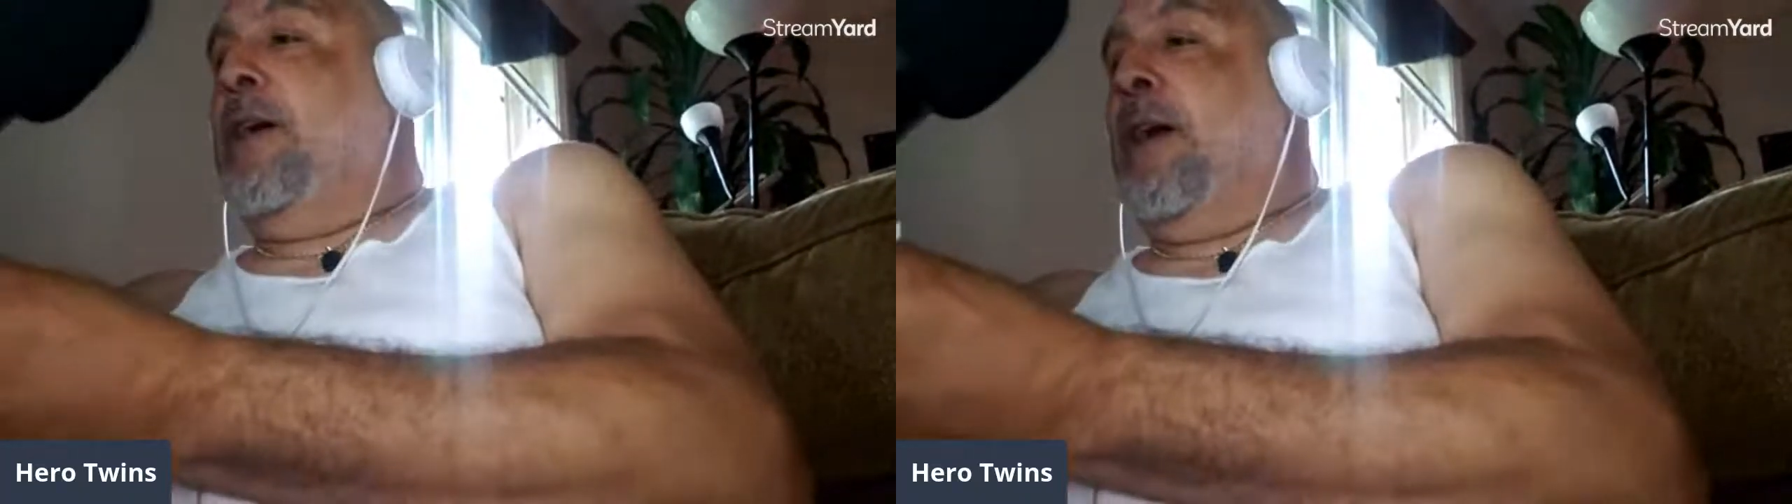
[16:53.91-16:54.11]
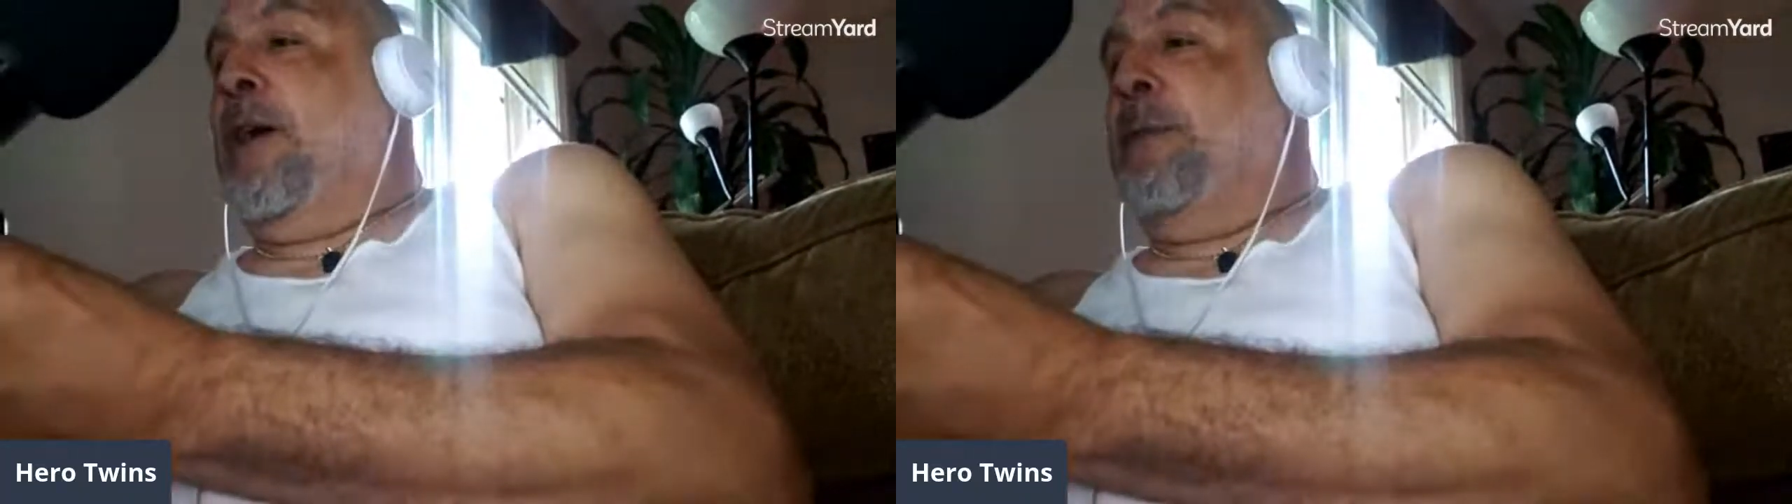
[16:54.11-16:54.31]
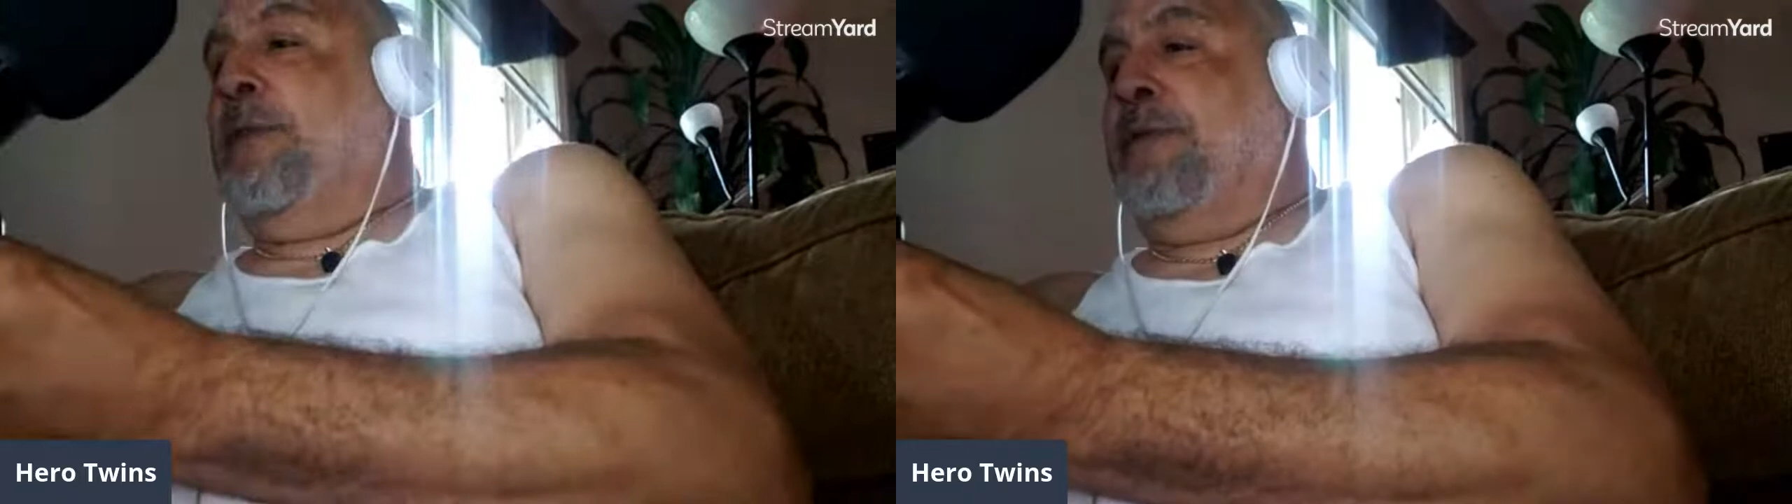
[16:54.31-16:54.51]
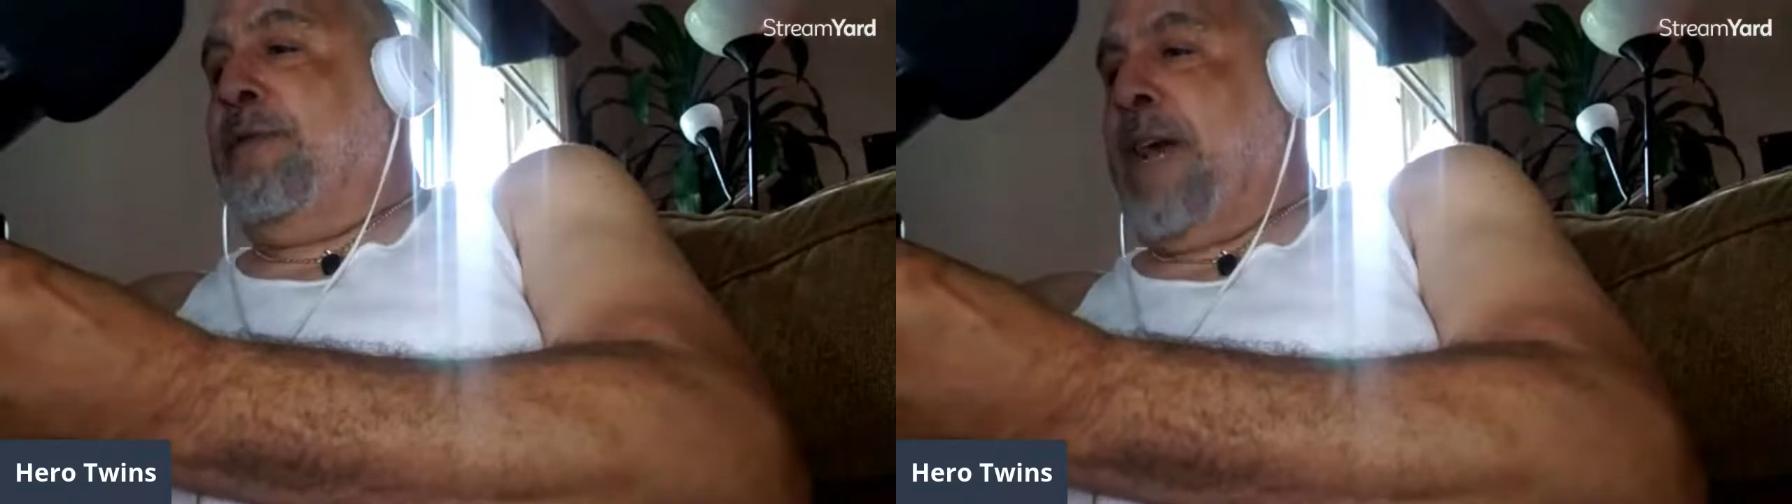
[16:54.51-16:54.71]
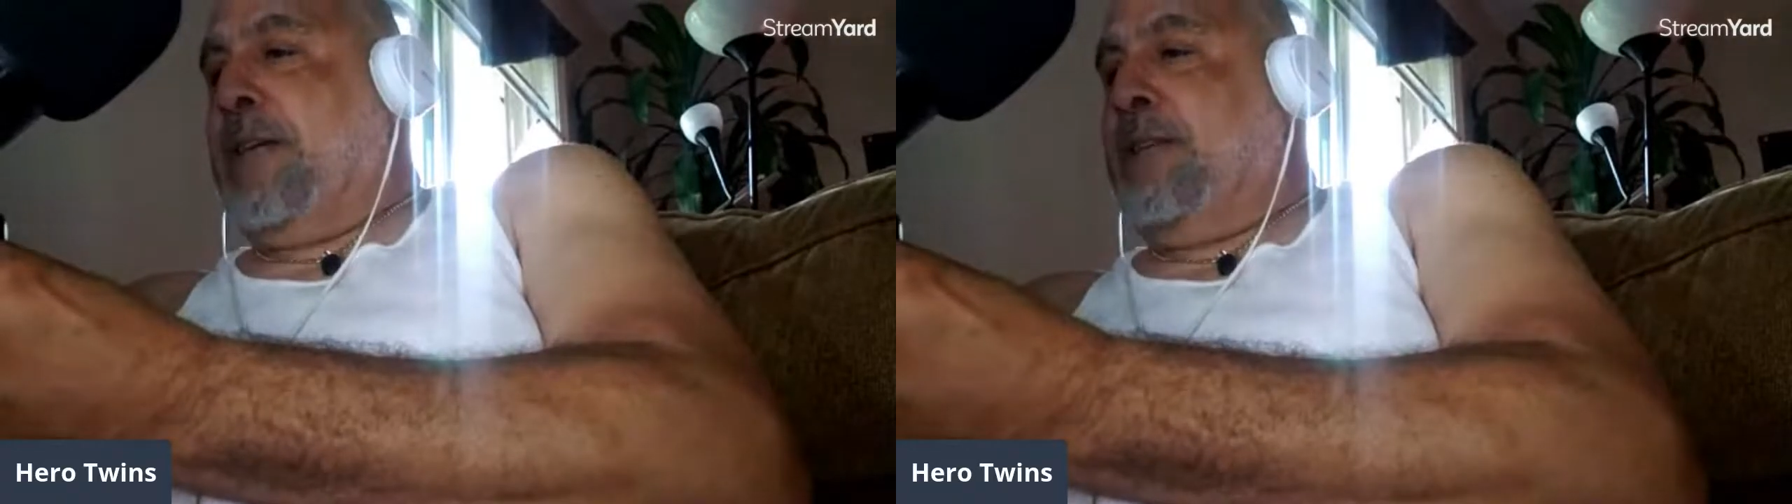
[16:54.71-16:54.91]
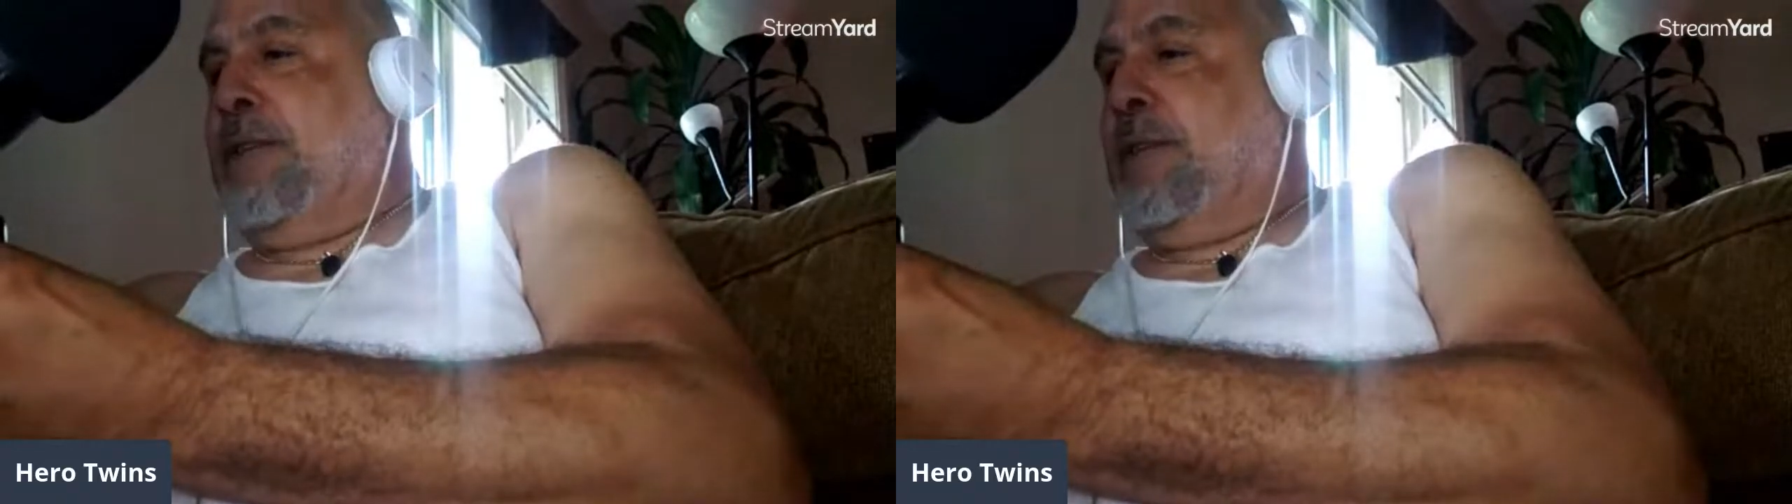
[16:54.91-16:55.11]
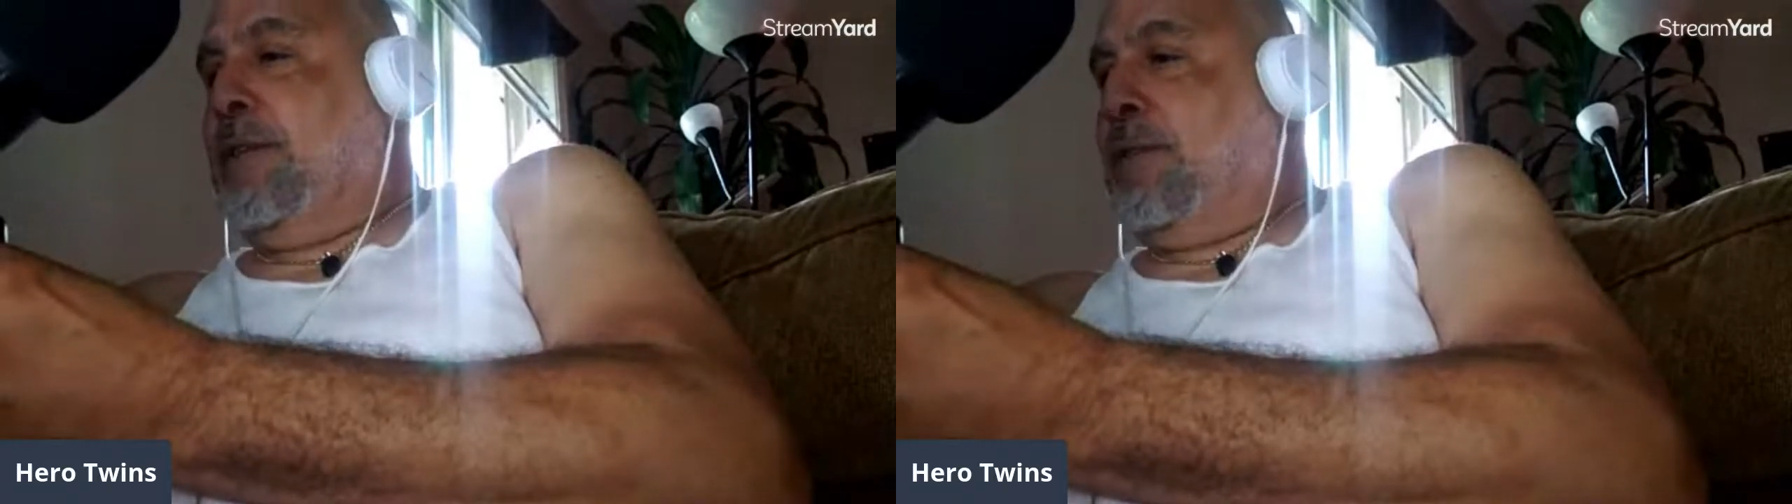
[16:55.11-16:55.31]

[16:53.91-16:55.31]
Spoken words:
effects